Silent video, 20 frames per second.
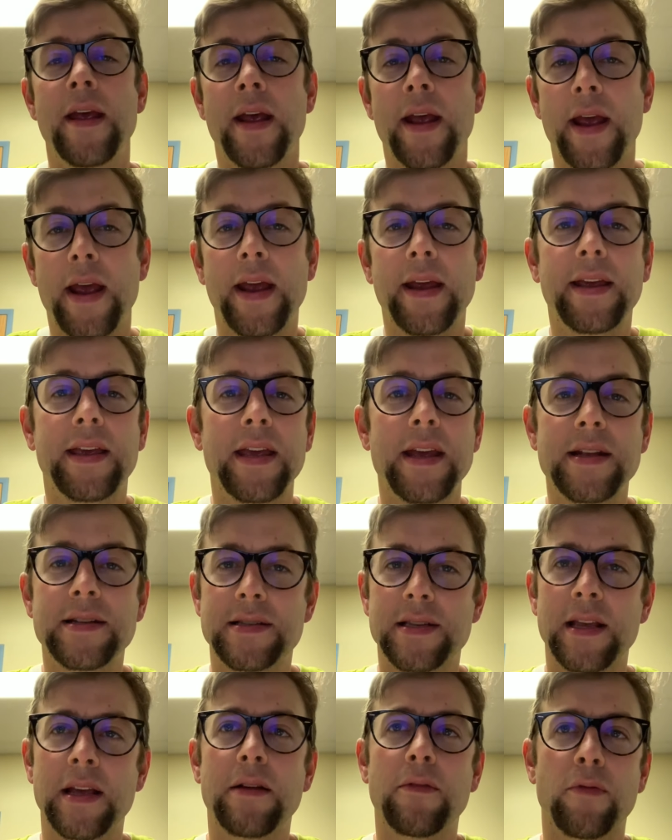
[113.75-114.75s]
and kids
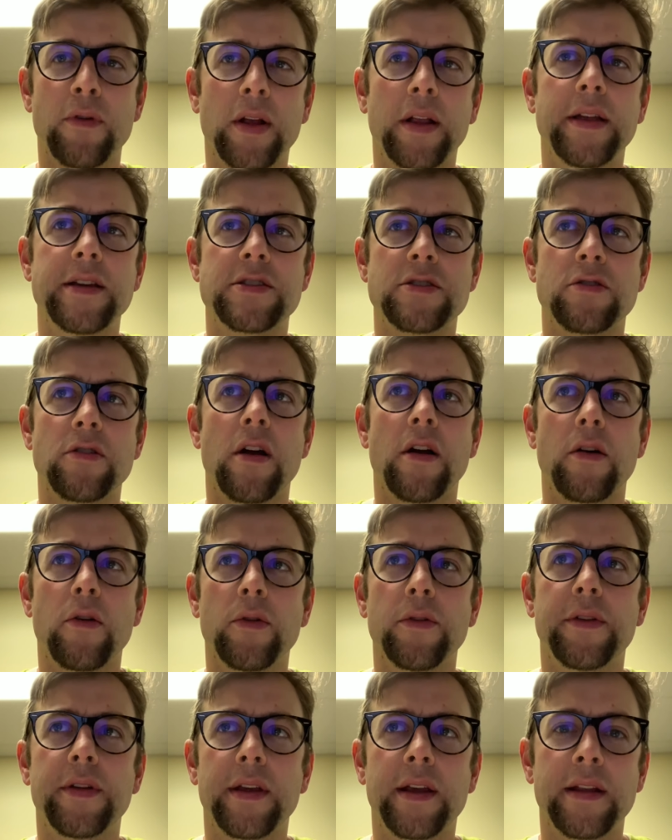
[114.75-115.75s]
that really
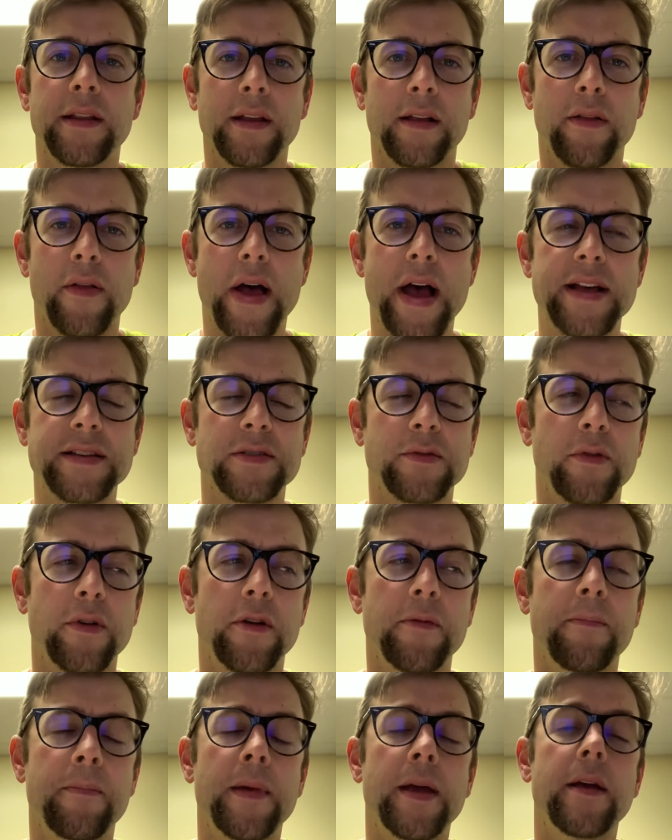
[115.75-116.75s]
struggled in the
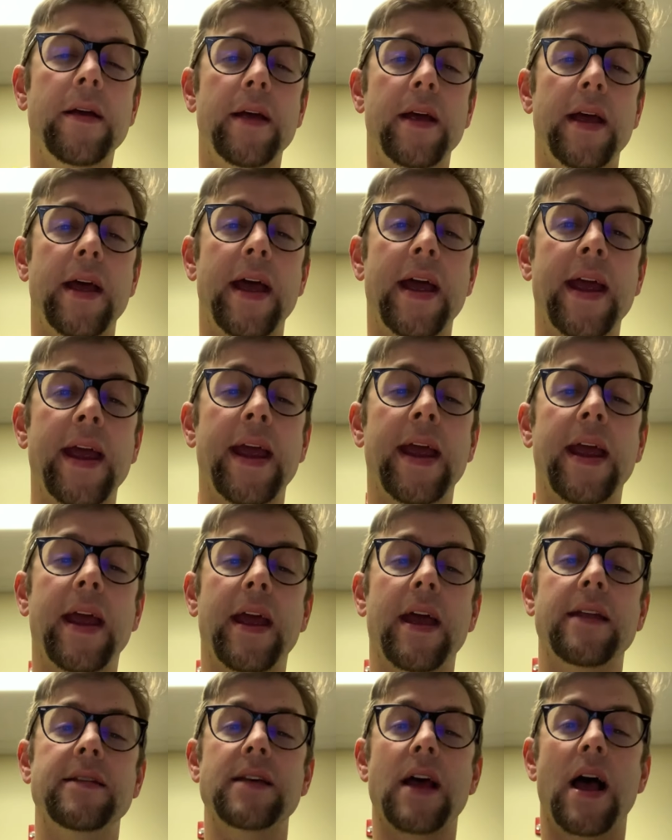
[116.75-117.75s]
classroom.
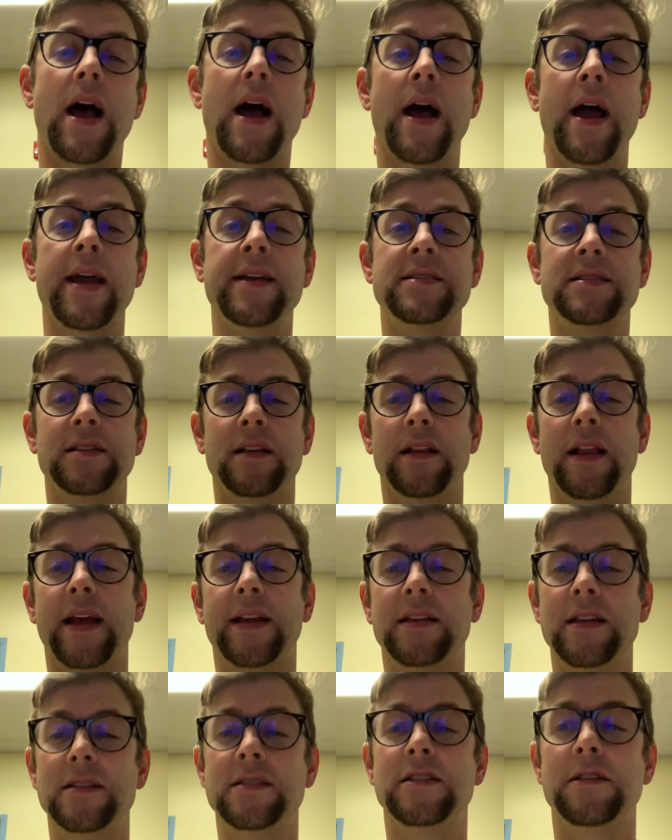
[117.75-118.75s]
And I
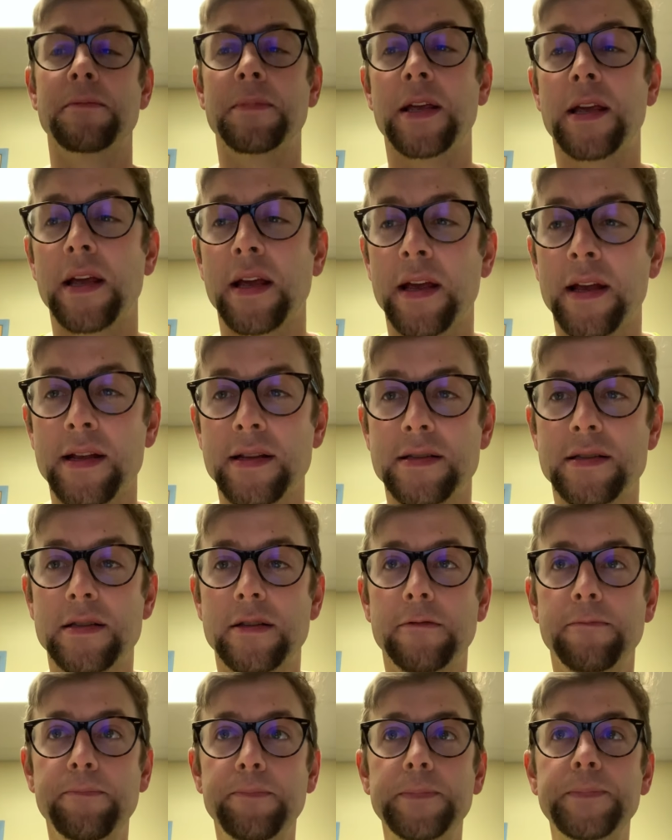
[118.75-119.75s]
selected some
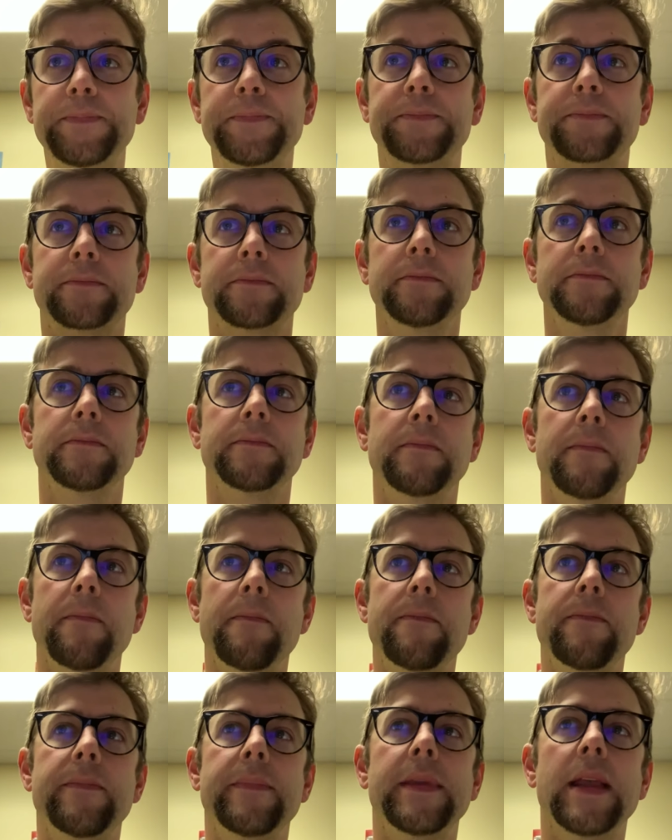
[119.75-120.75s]
kids
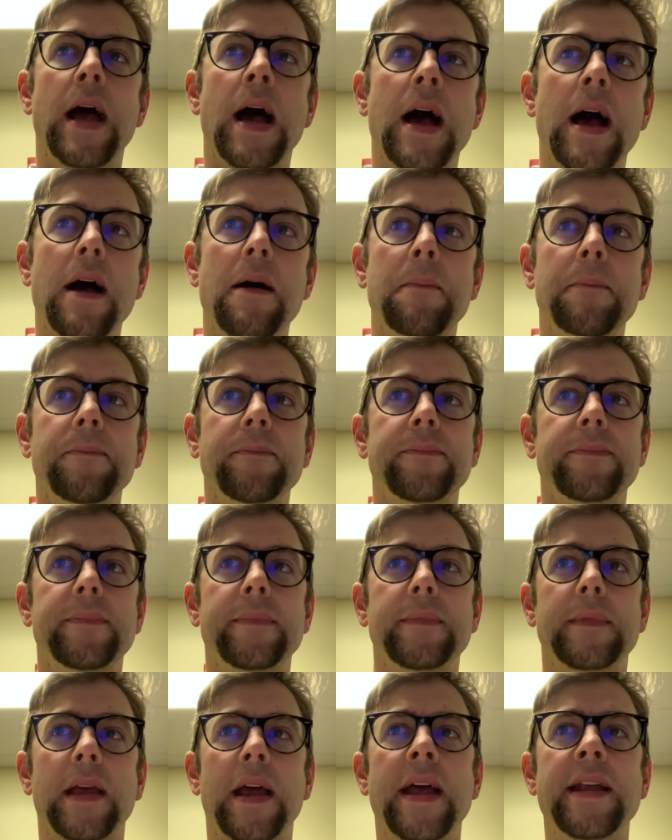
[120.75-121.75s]
and
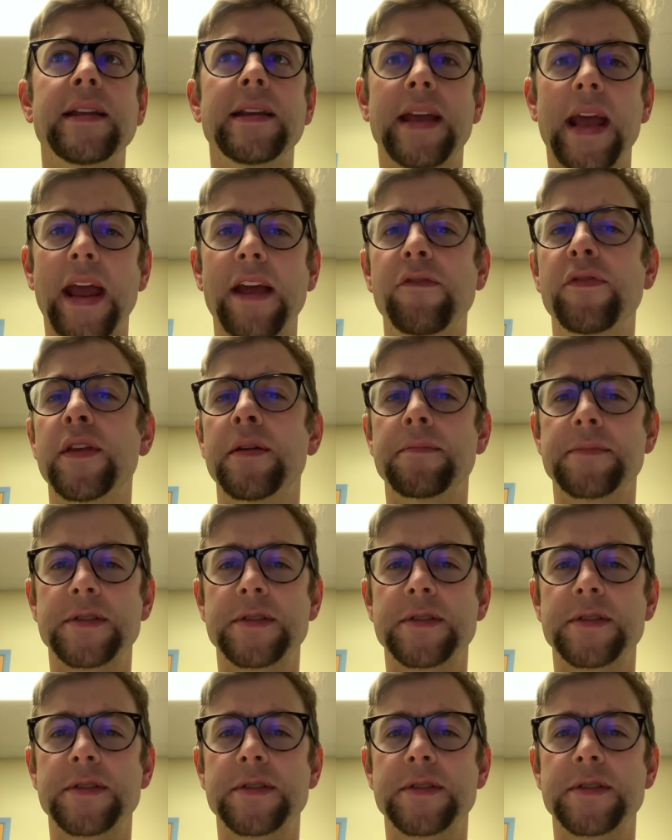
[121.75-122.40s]
gave them